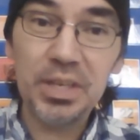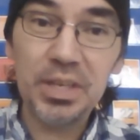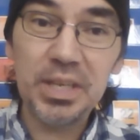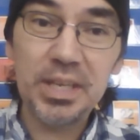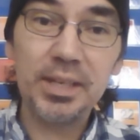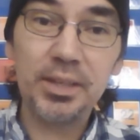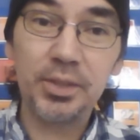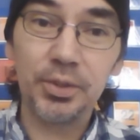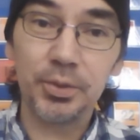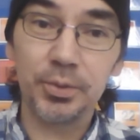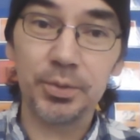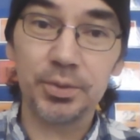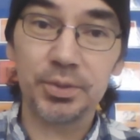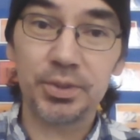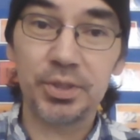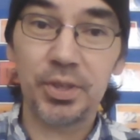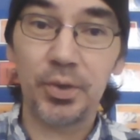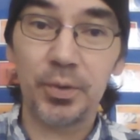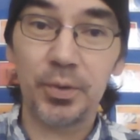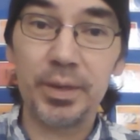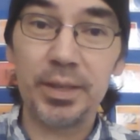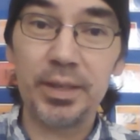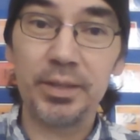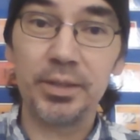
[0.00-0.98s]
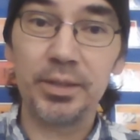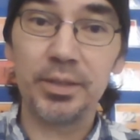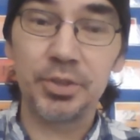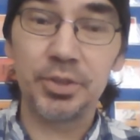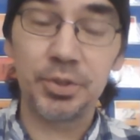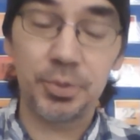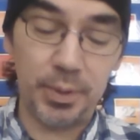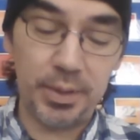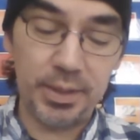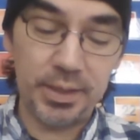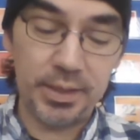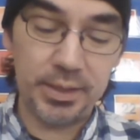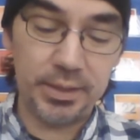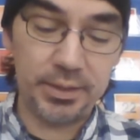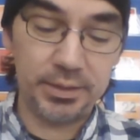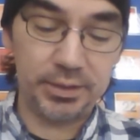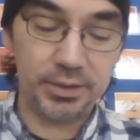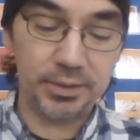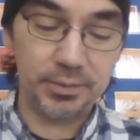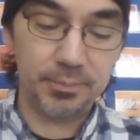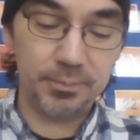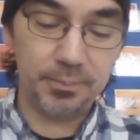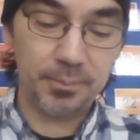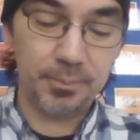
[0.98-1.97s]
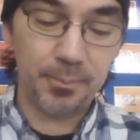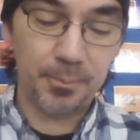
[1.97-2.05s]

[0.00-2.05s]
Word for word: eagles are in the trees.